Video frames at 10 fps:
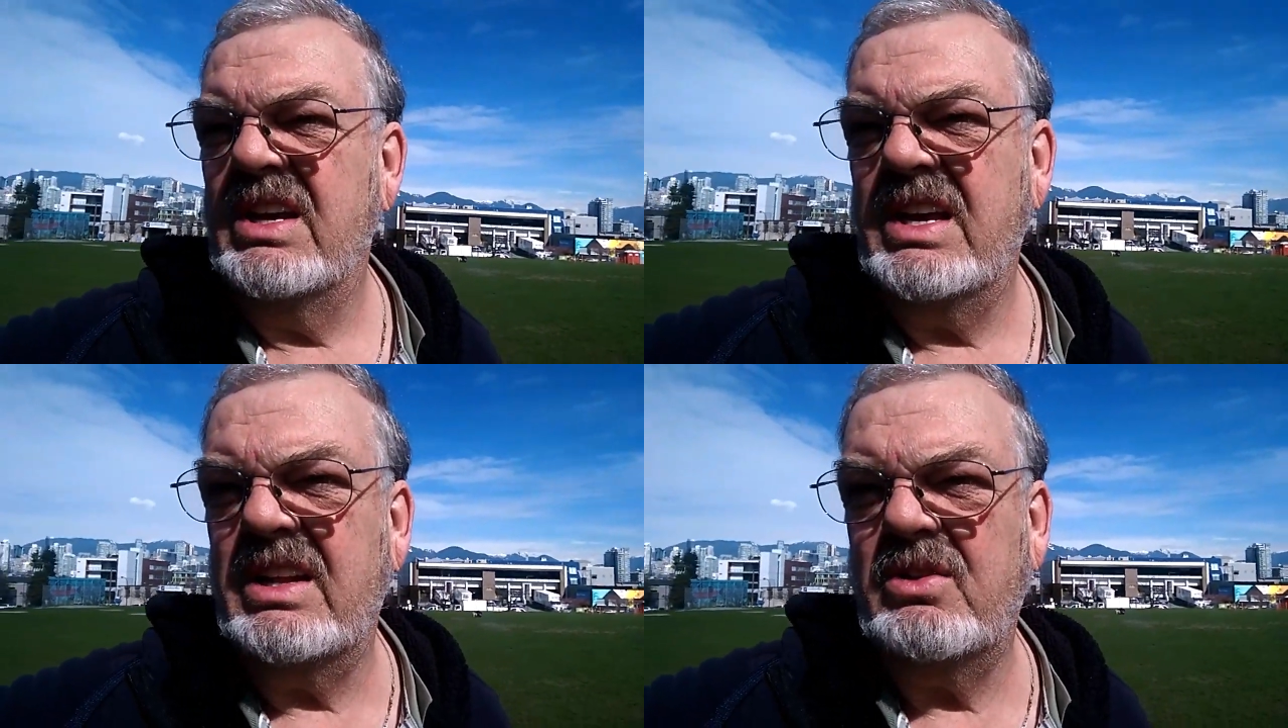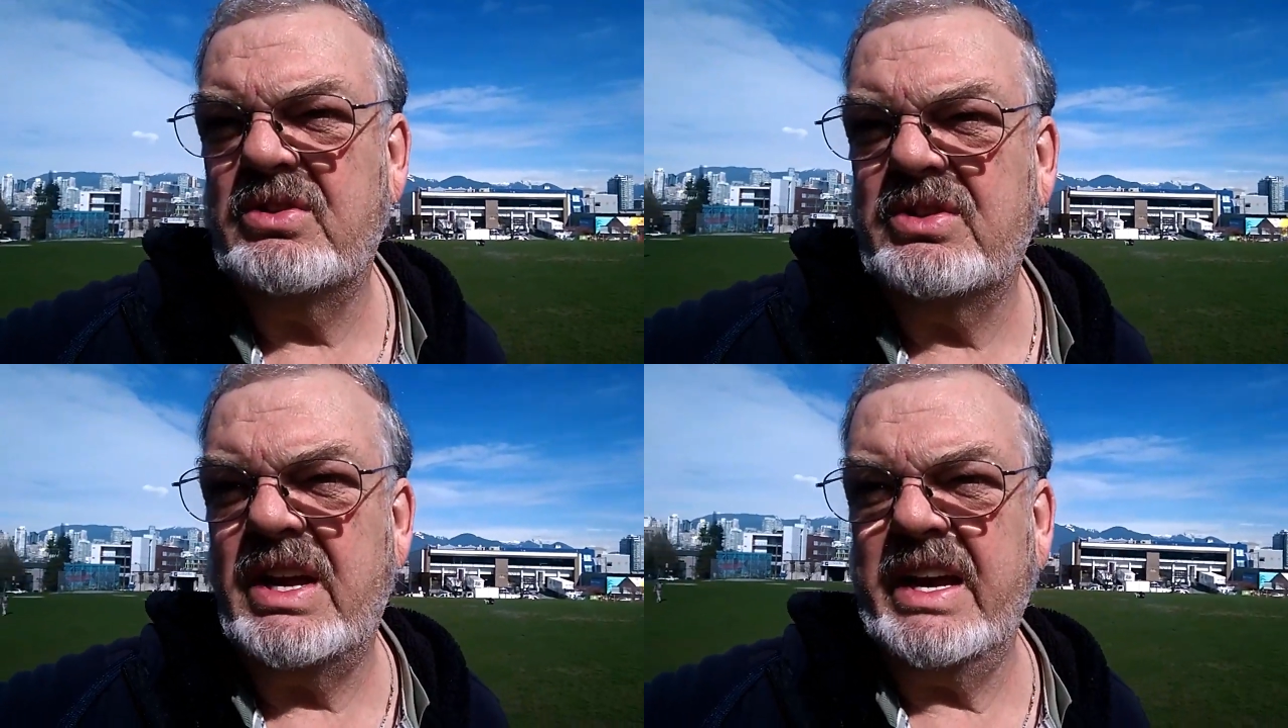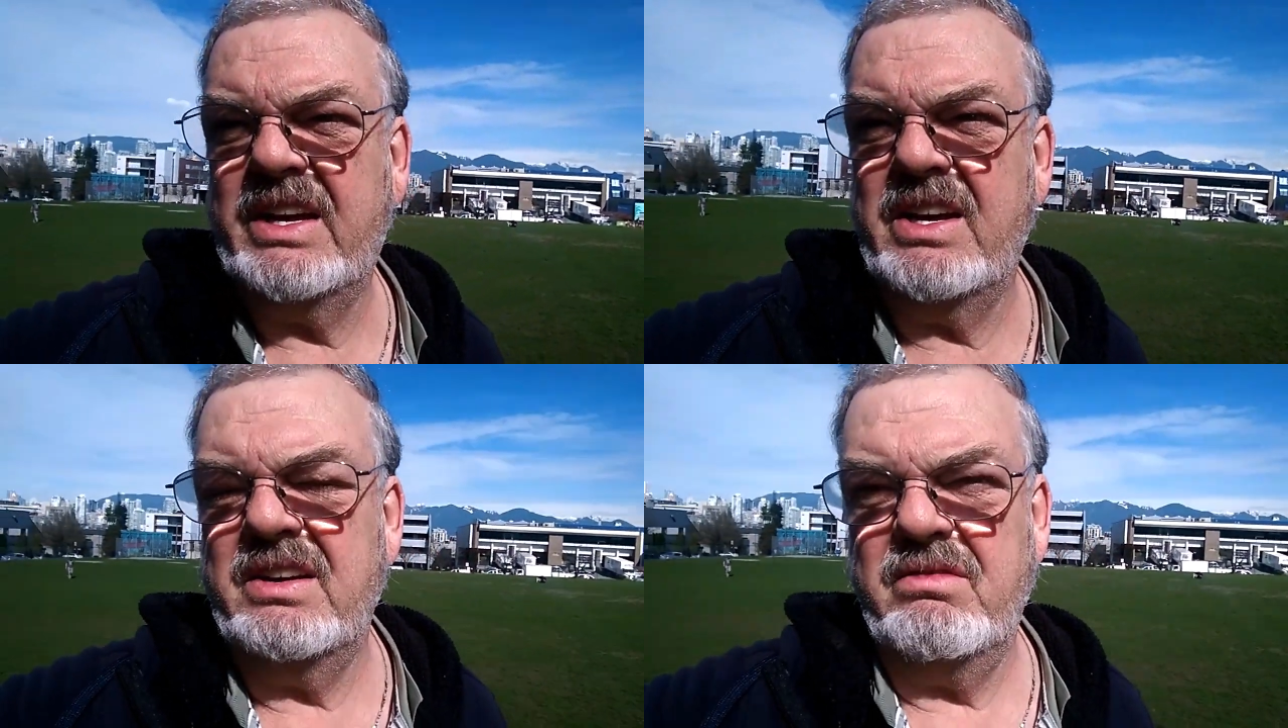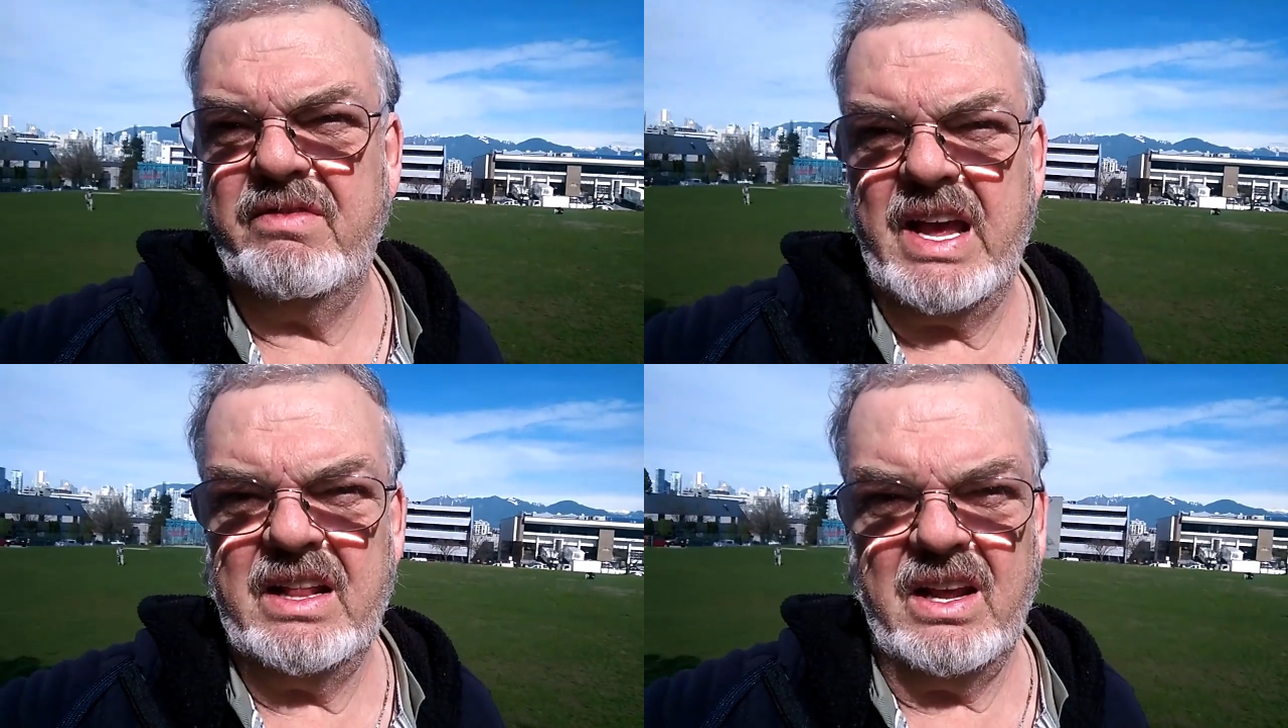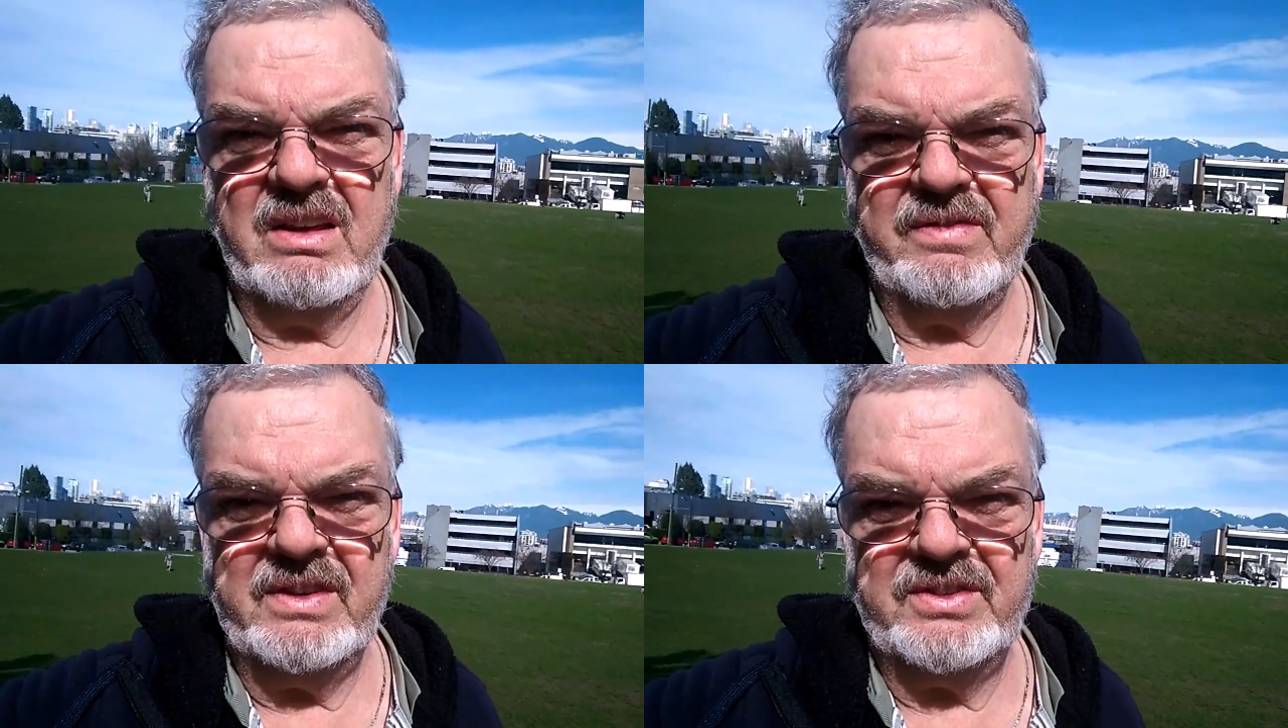it looks like van
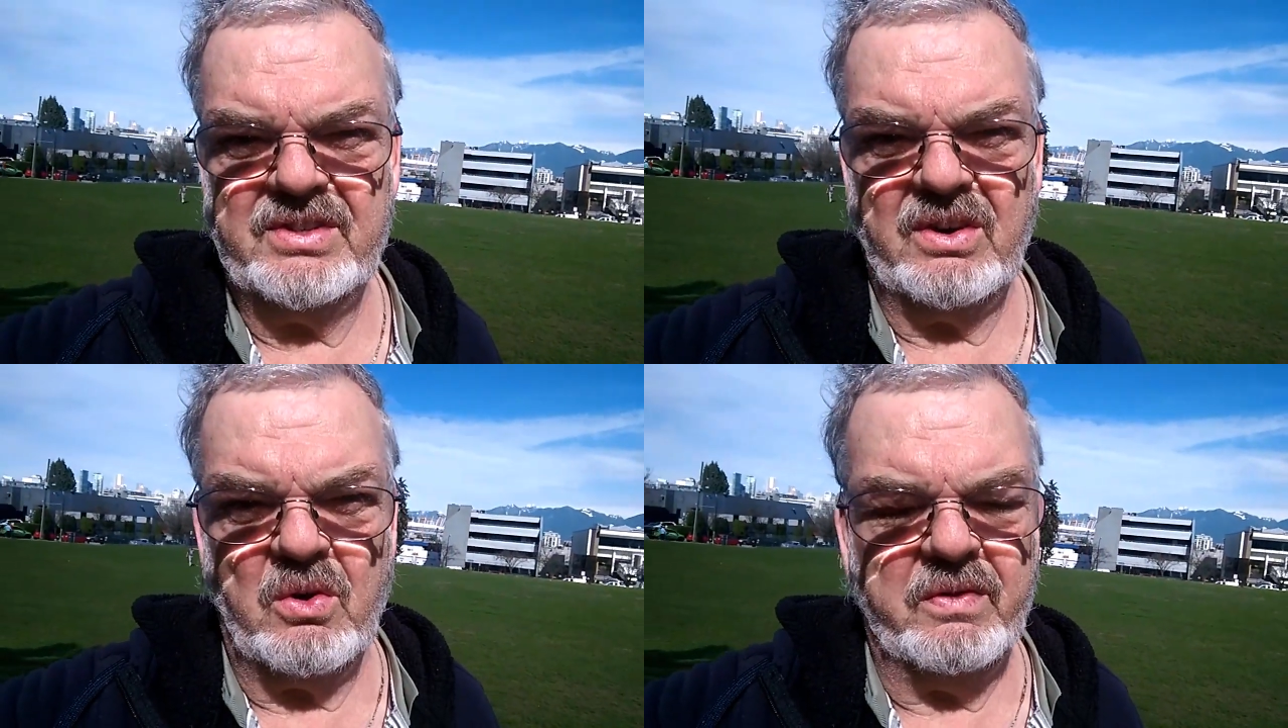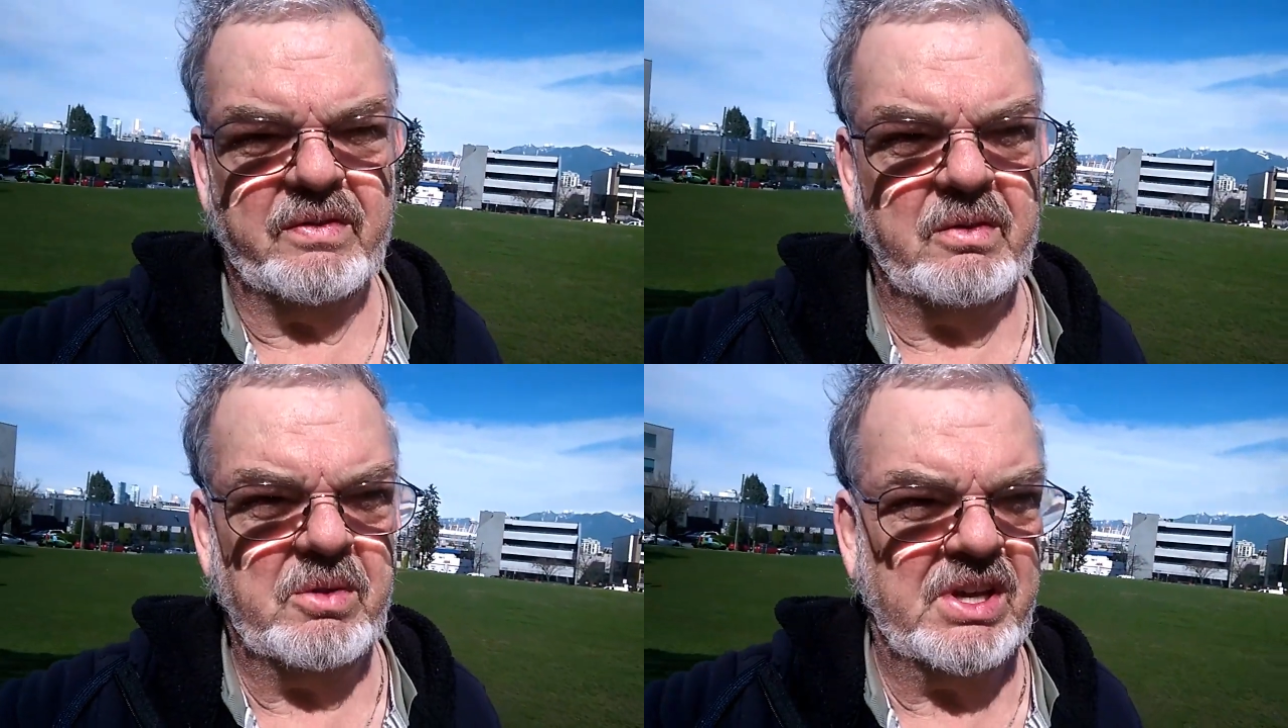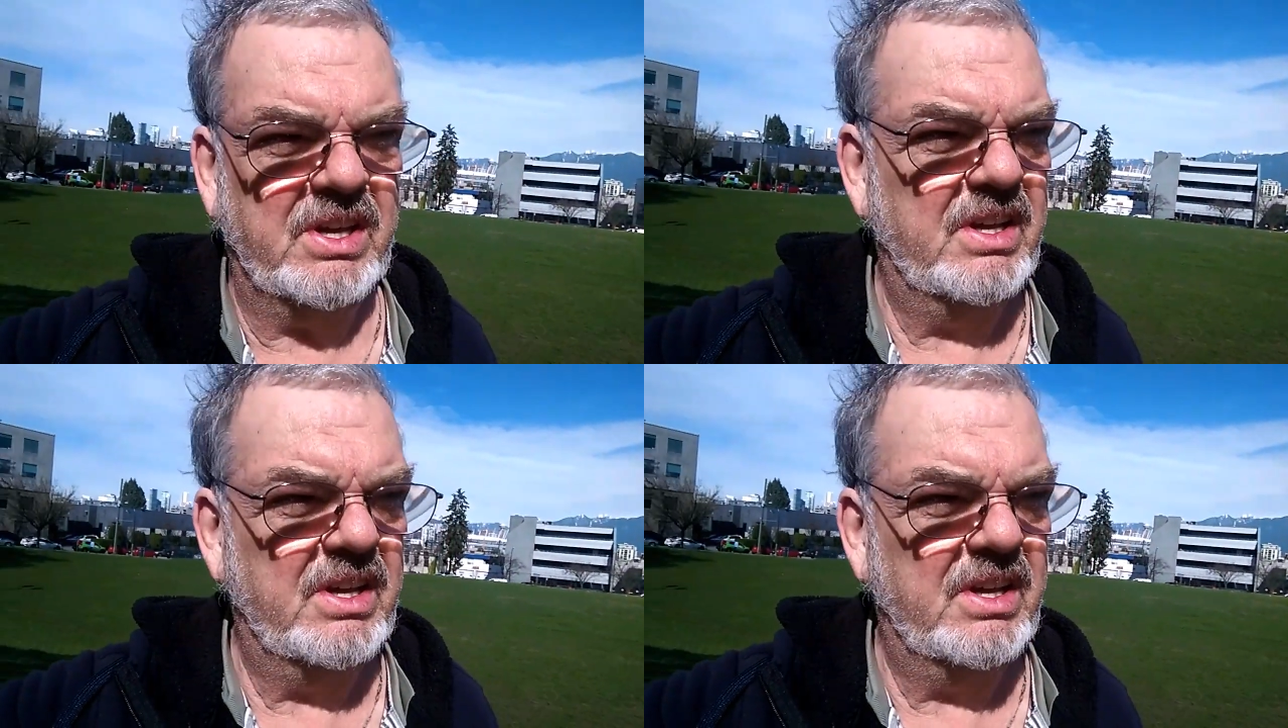life is over for me.